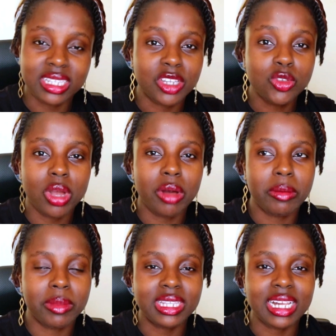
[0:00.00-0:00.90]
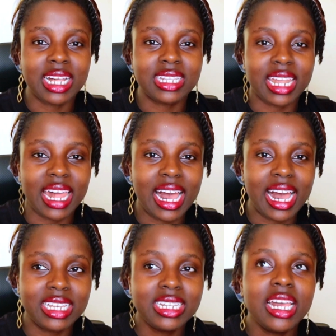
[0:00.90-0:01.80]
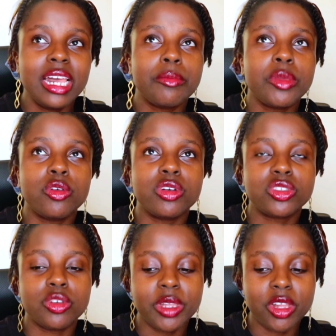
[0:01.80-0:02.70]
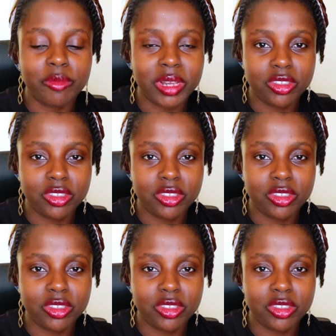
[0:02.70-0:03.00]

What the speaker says: It's a 2-hour Masterclass that I had because so many of my